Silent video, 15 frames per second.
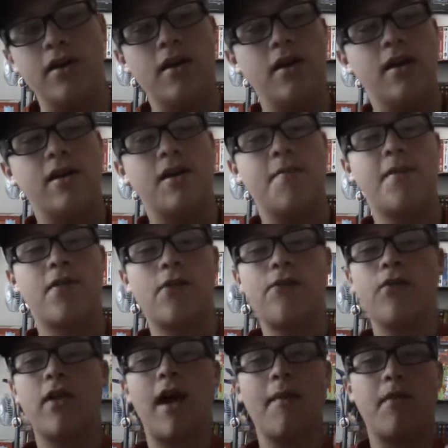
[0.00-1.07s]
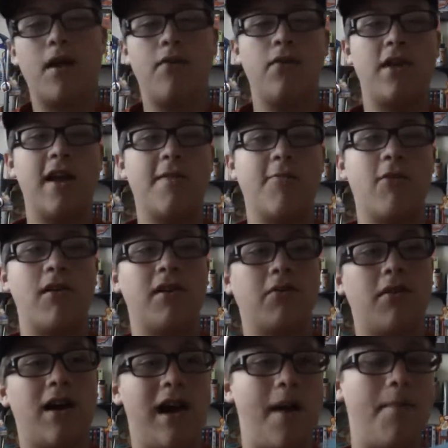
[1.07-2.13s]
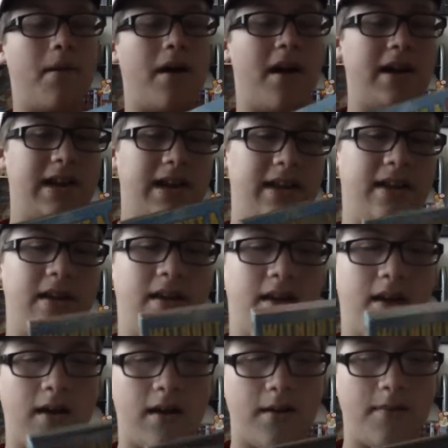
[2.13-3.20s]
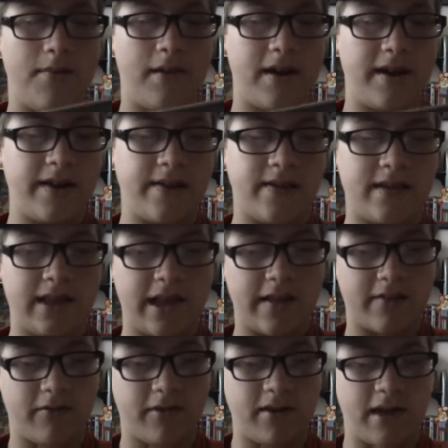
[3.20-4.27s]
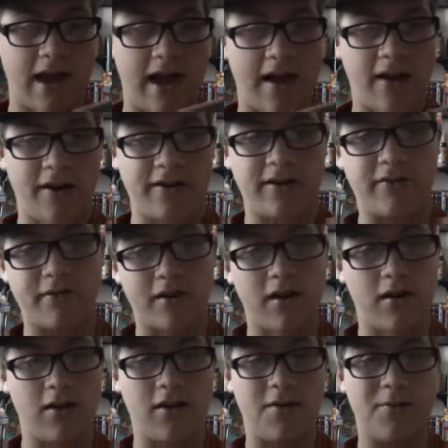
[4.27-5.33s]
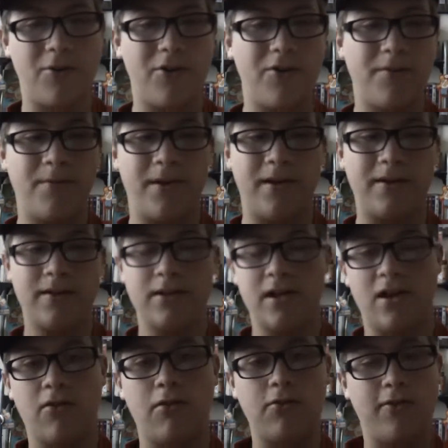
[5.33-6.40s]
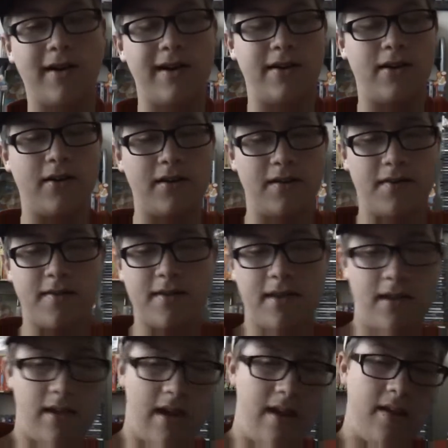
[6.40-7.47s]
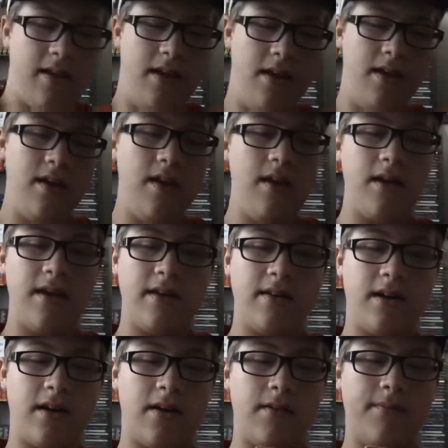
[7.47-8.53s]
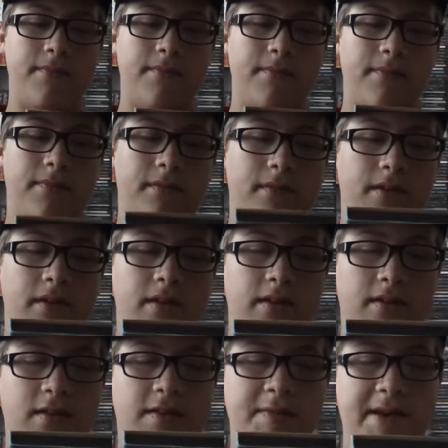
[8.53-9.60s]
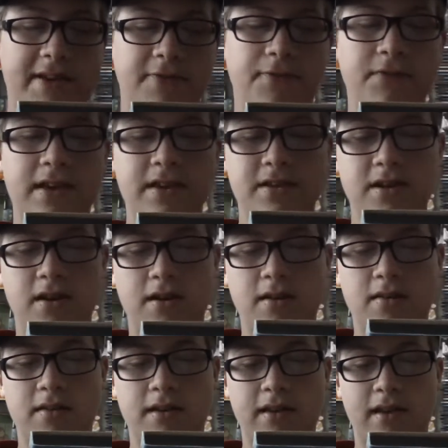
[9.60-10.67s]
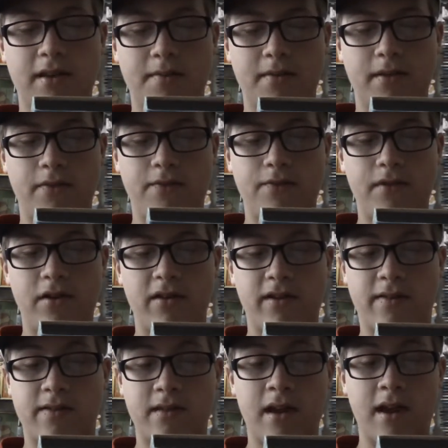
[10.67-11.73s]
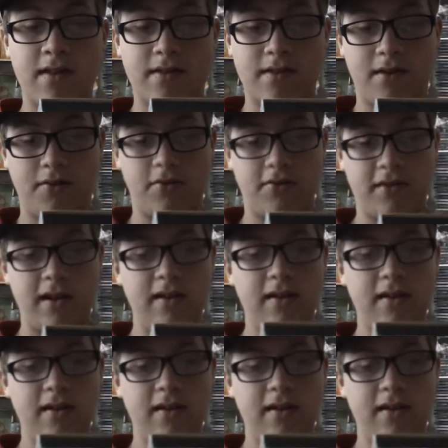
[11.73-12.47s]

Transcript: It comes with a flap cover. That's probably why I bought it. I didn't see this one yet. I heard it was horrible, but you know, what do I know? I didn't see it yet. And it's the special features. Like it comes with Furious Nuts. I don't know what that